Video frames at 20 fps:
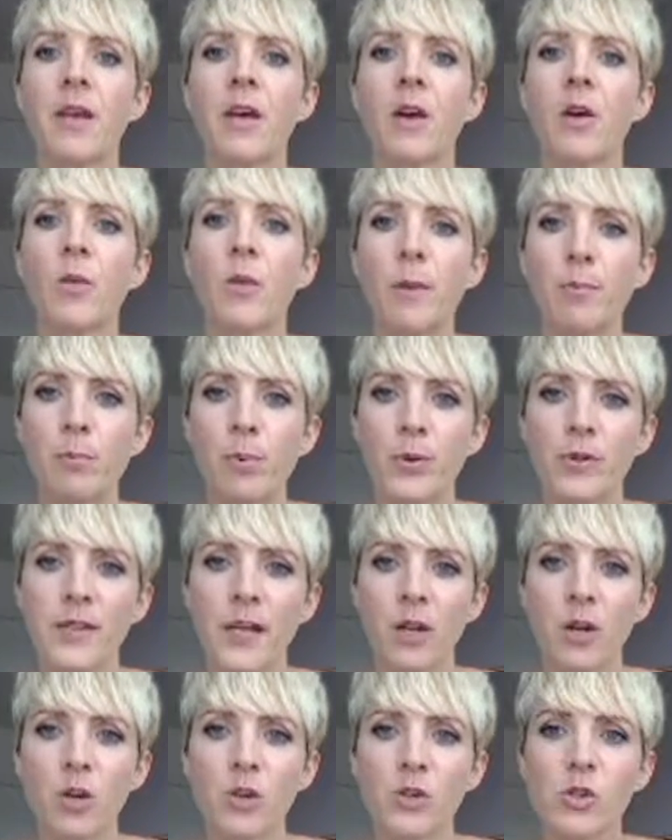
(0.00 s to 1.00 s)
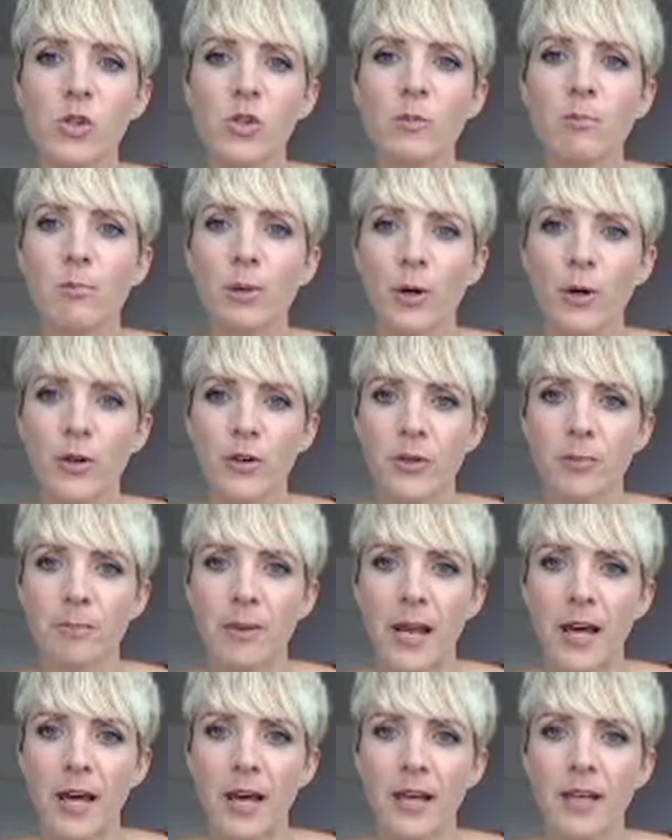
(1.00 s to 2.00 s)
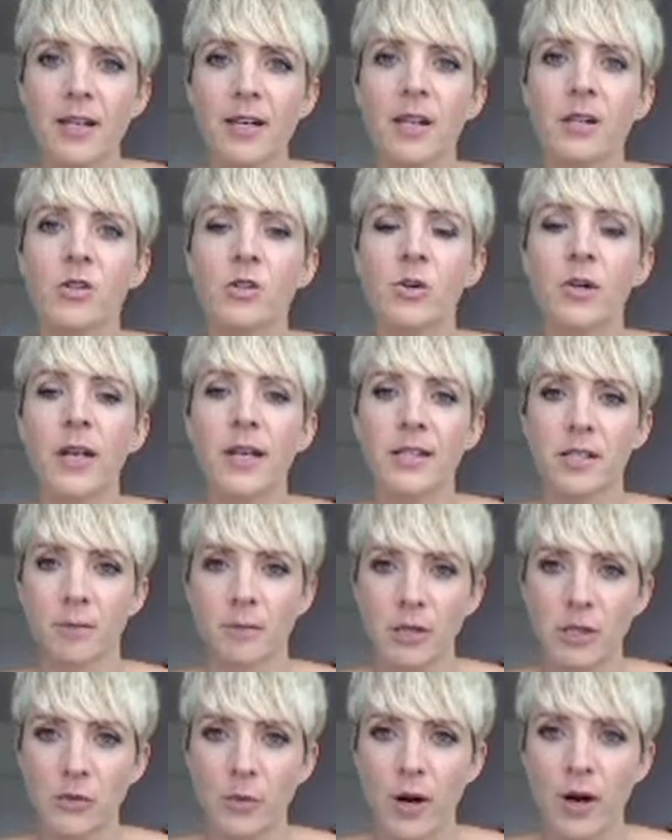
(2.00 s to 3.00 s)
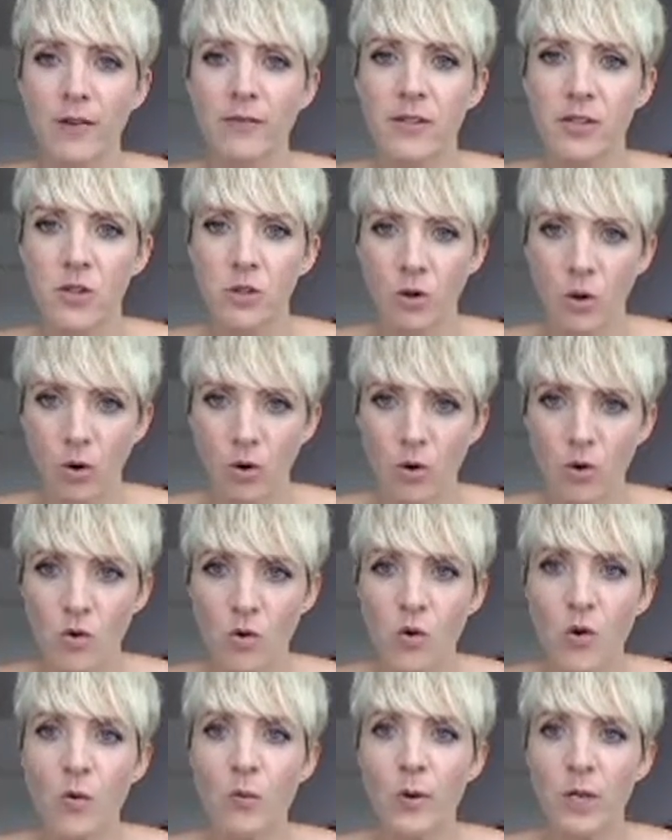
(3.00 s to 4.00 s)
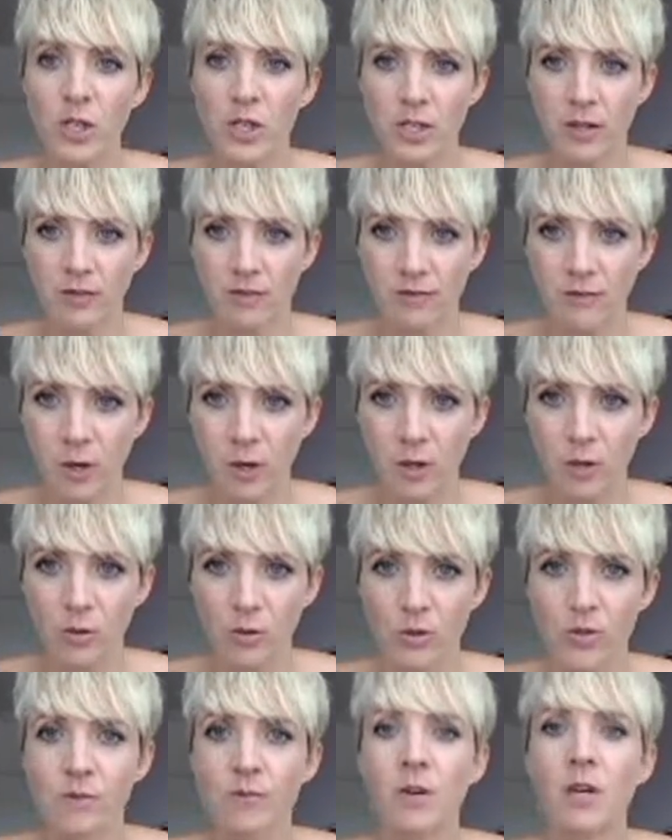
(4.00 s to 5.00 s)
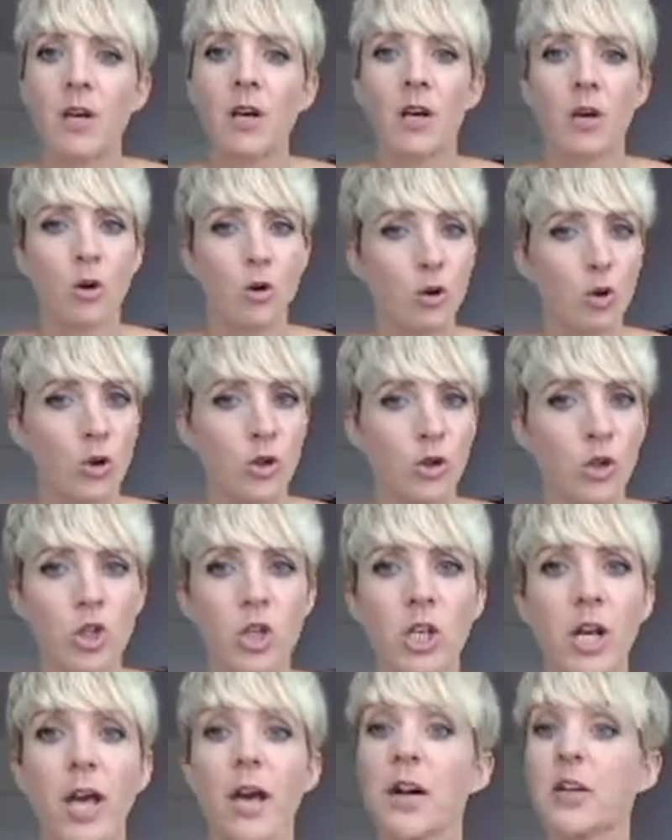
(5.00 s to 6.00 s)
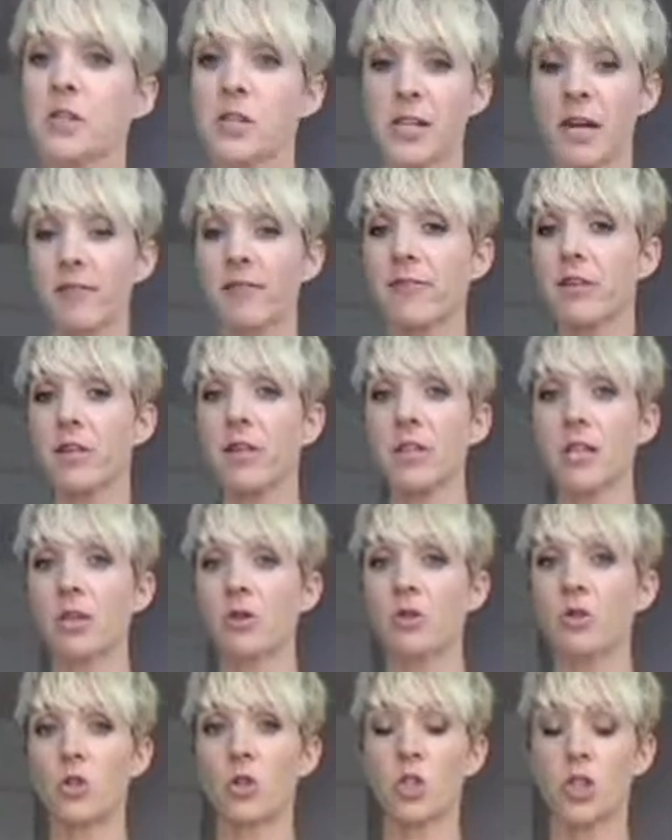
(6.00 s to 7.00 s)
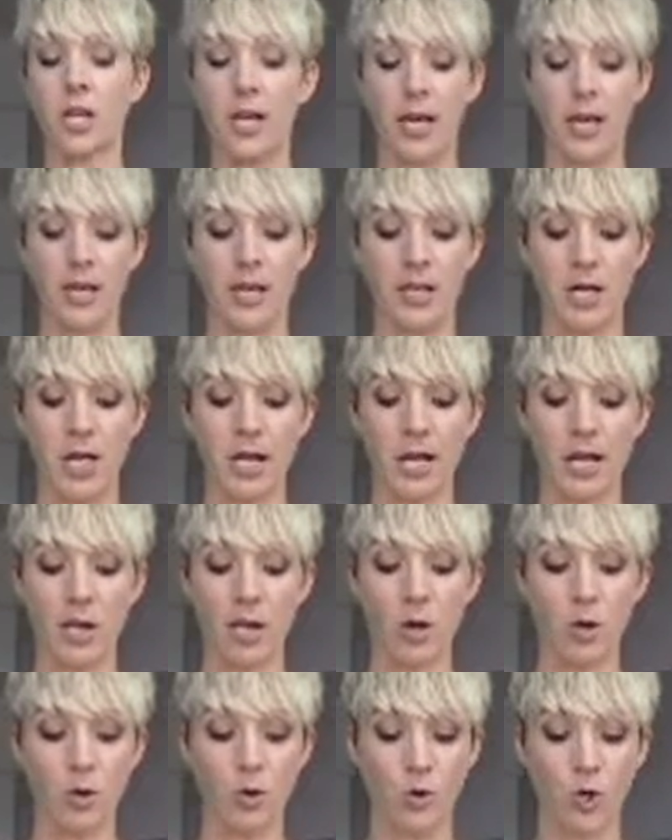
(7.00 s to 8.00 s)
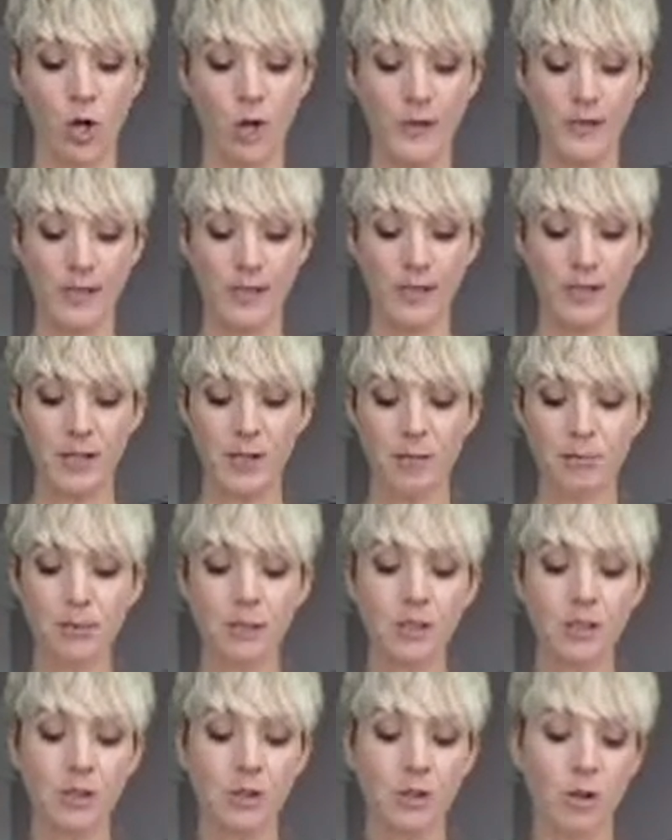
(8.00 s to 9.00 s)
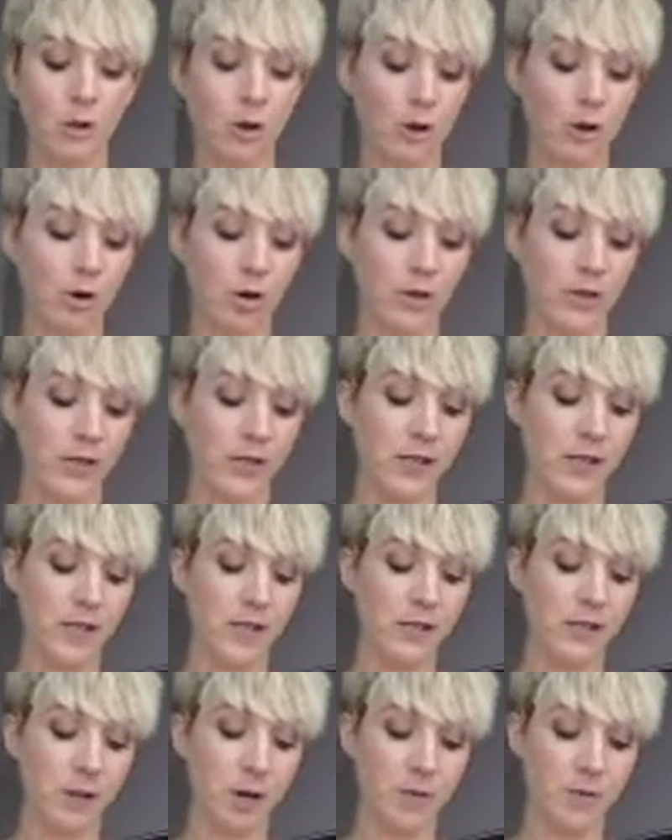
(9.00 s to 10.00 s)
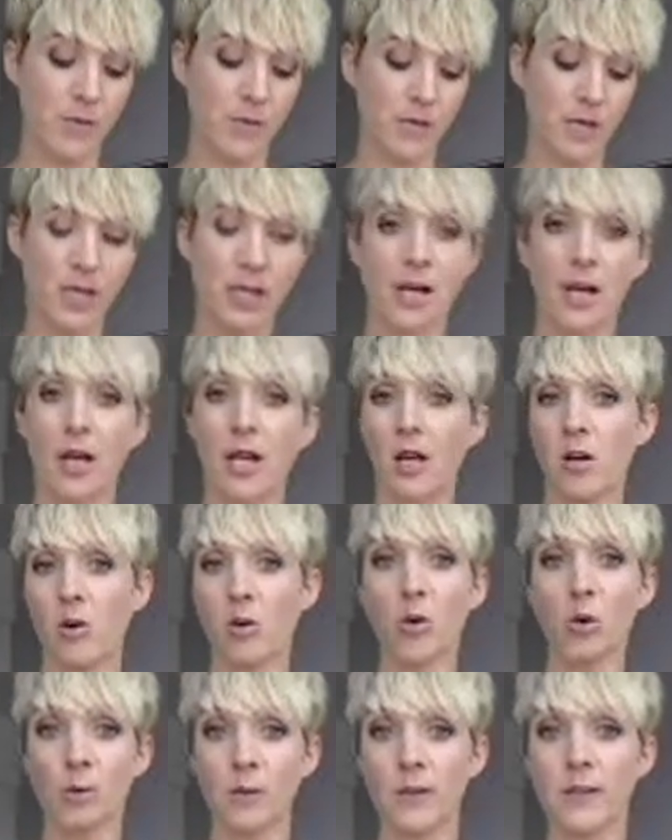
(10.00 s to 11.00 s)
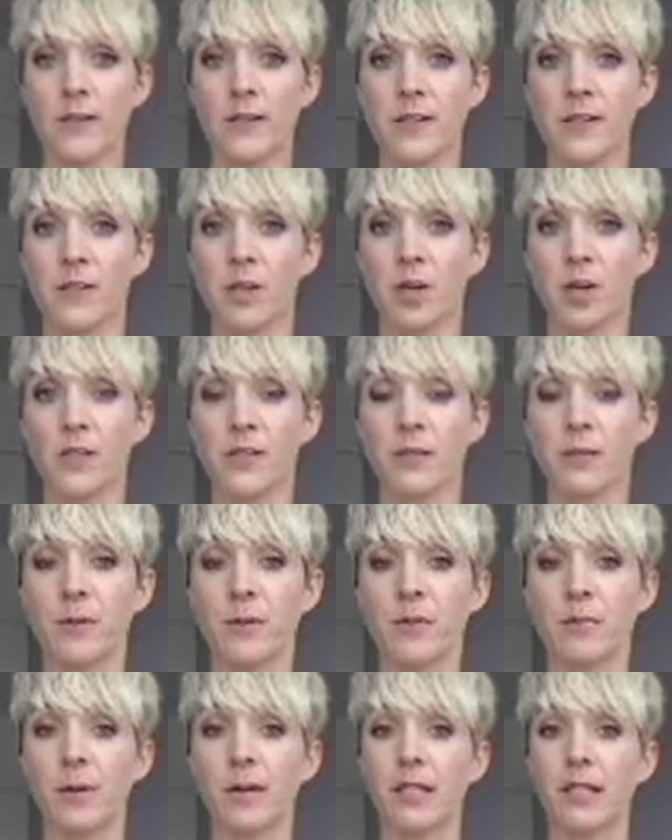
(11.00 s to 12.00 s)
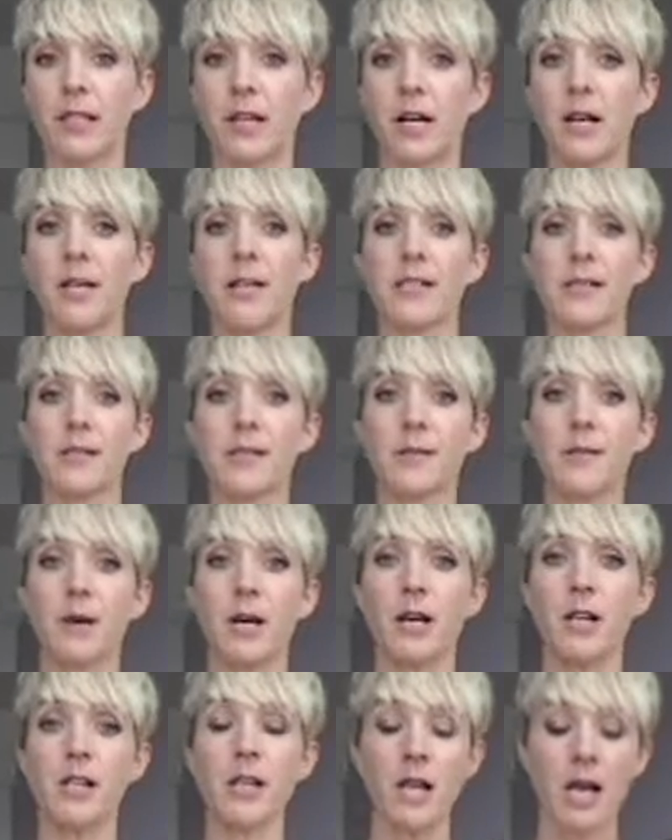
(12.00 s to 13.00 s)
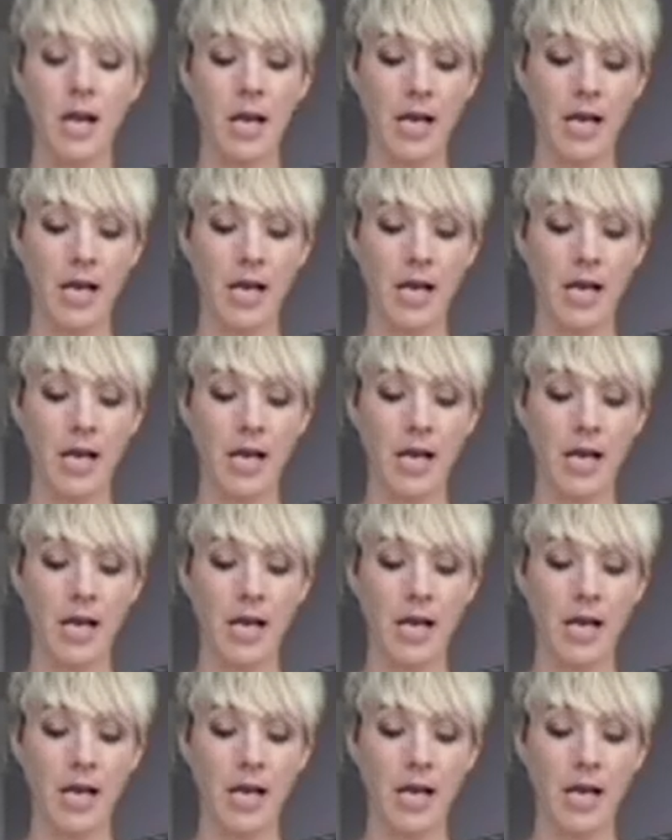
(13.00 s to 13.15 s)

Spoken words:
We put that onto the birth plan to let the midwives know, which they followed. Good to share, definitely good to share. You know, cutting the umbilical cord is something that I always discuss with my clients as well.